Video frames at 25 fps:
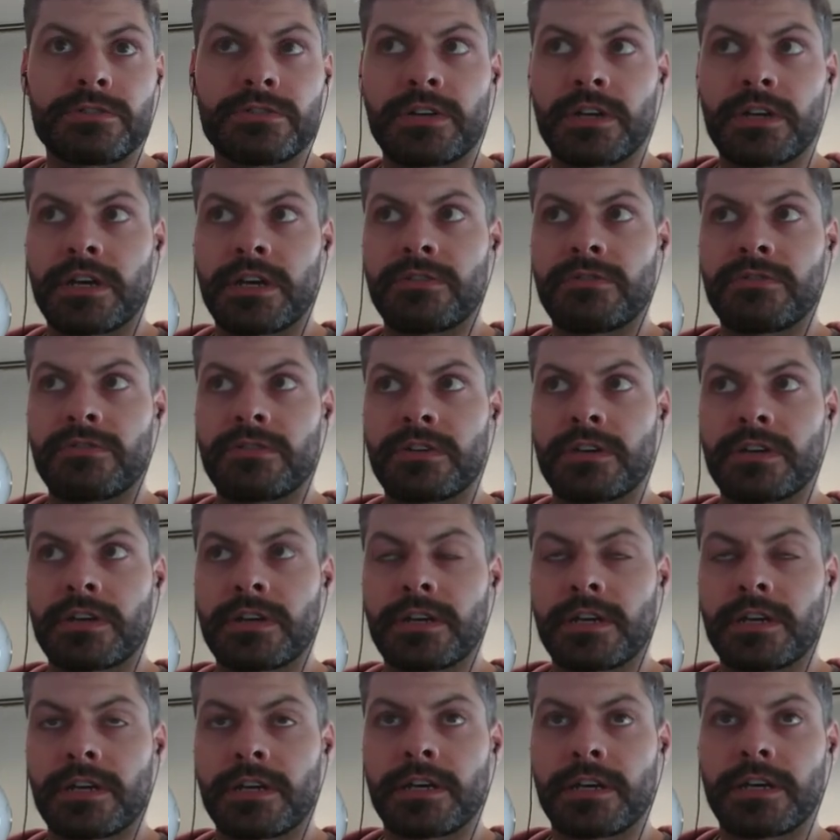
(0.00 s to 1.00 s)
I've
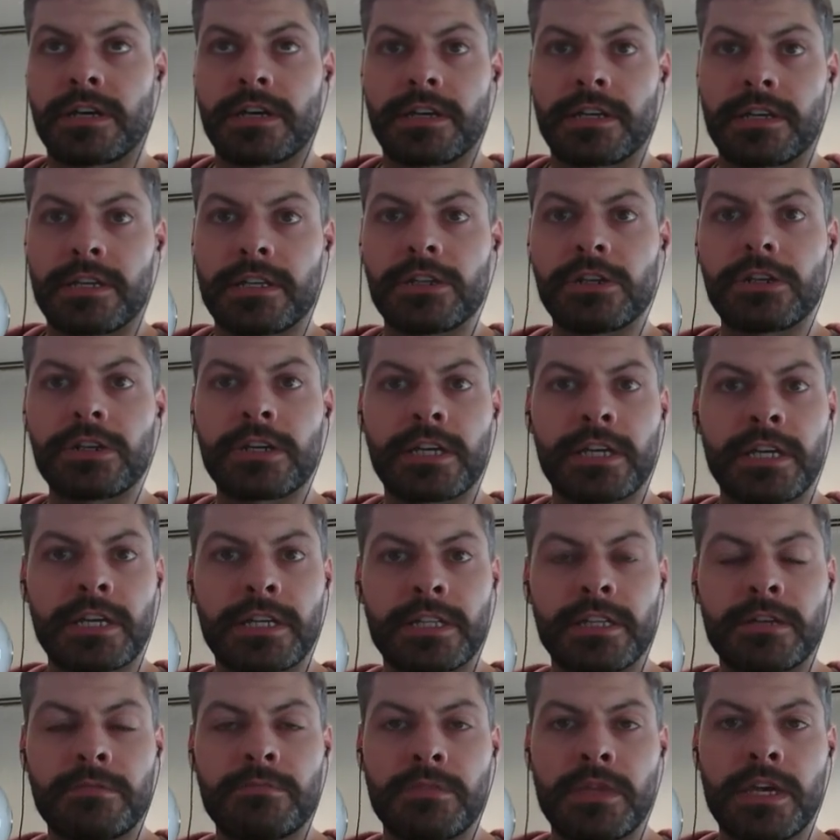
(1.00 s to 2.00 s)
in looking at
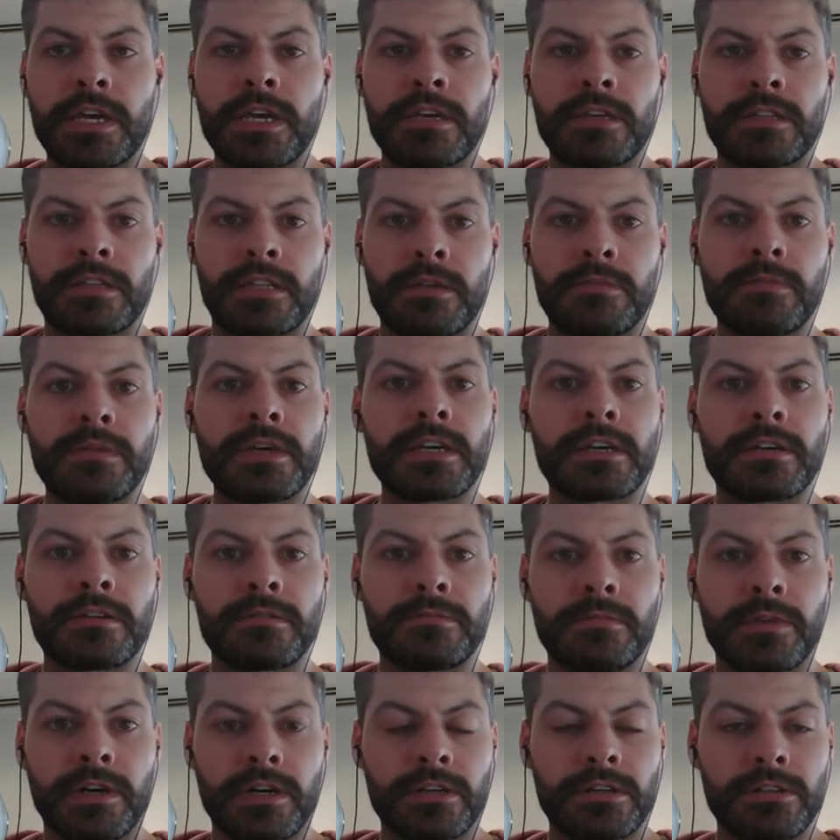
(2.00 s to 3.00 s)
them, they make
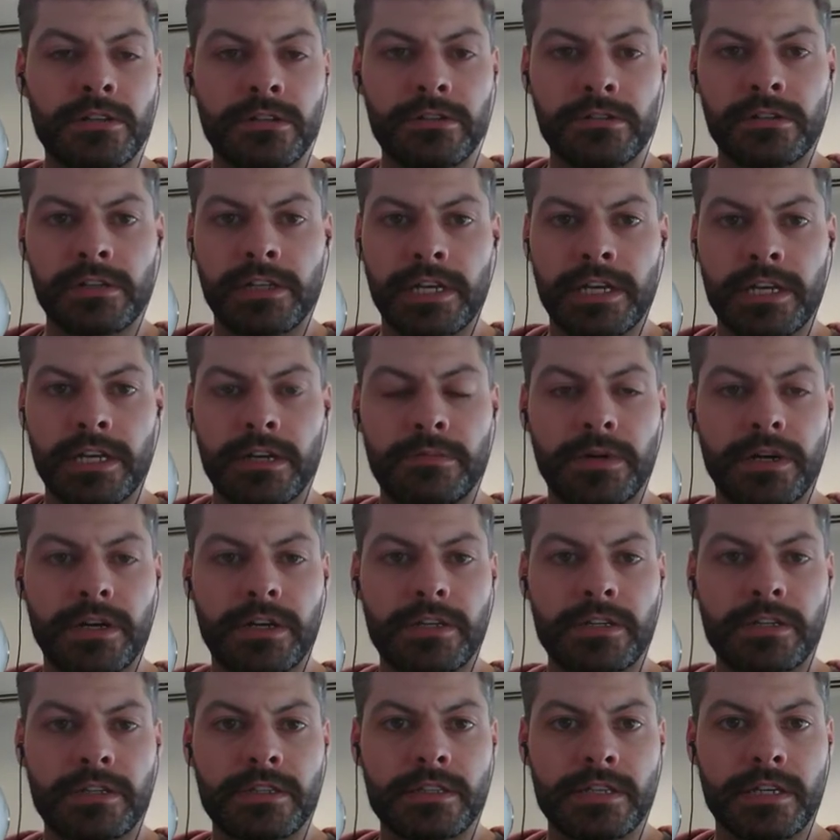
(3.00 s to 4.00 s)
monoclonal
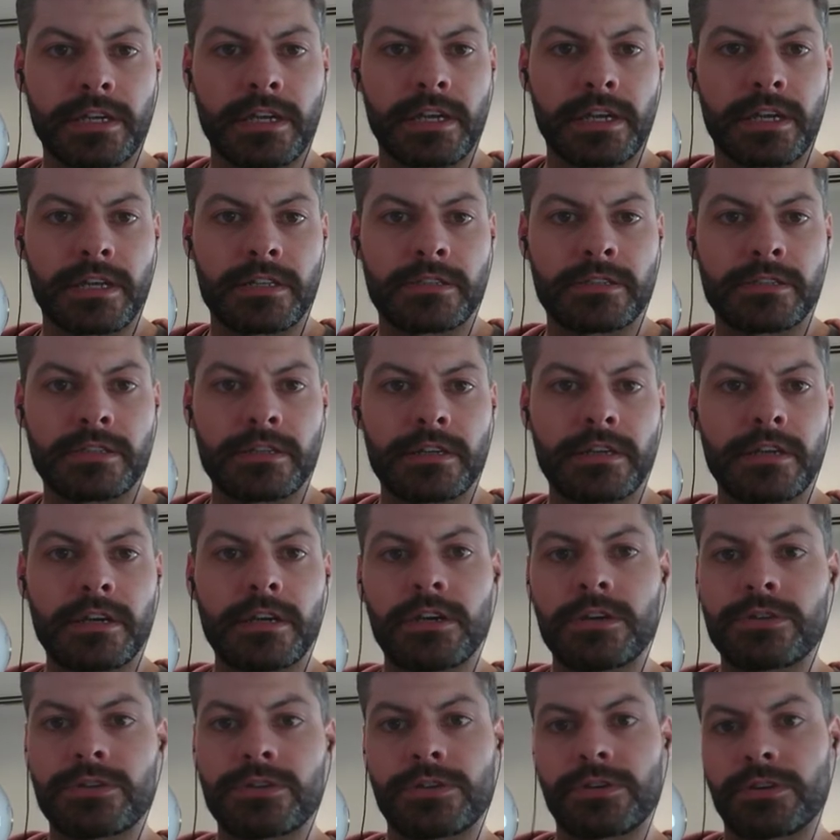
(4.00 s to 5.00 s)
antibodies against
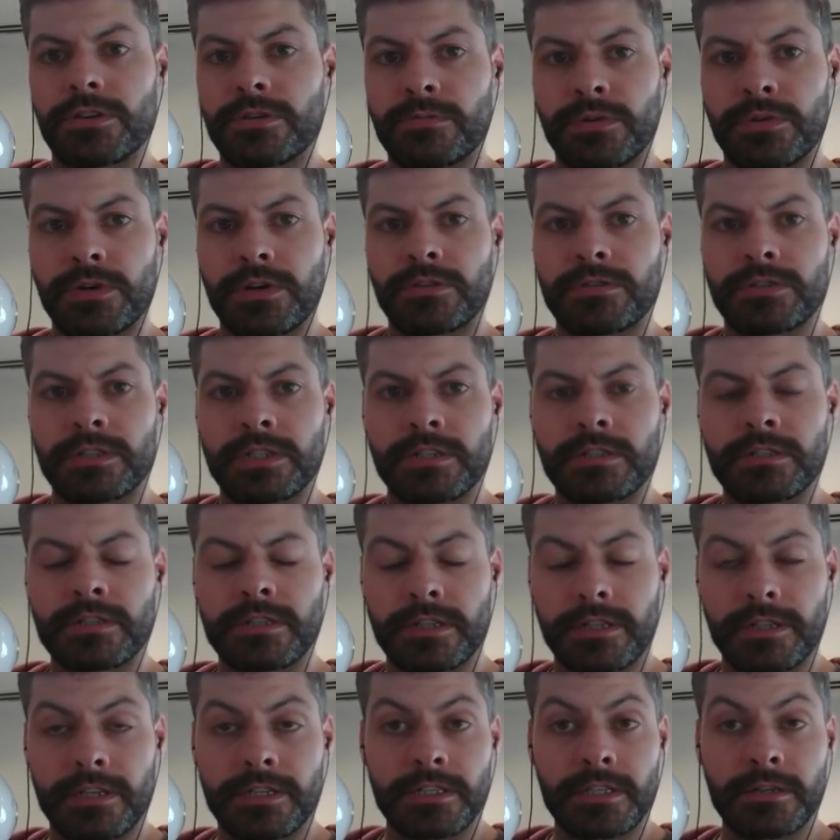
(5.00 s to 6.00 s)
certain proteins,
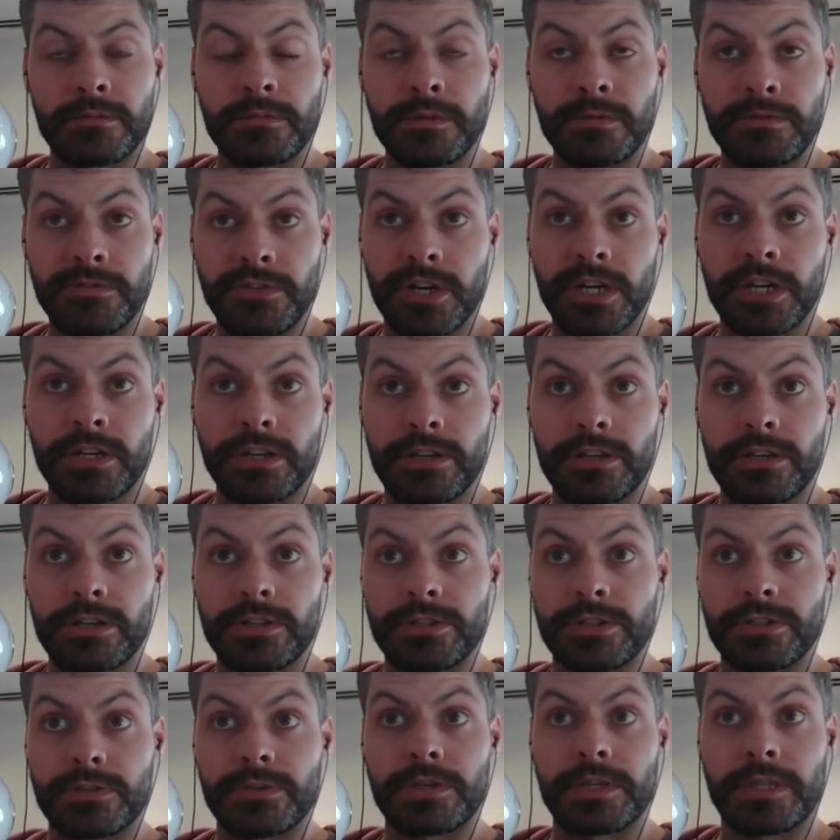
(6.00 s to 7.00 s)
and they seem to be very good at
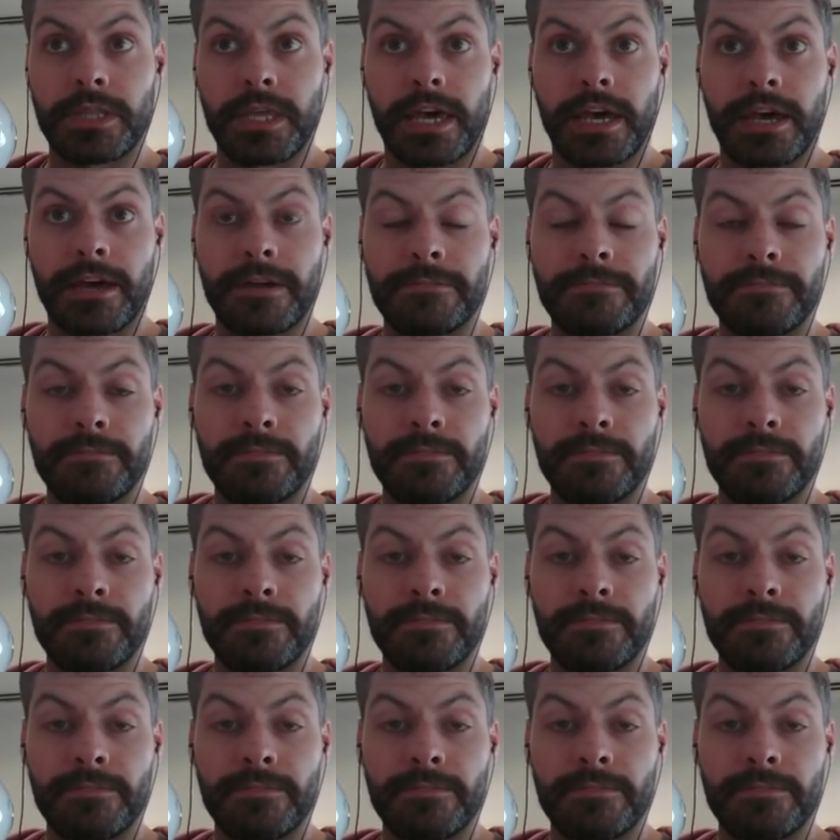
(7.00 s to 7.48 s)
doing that.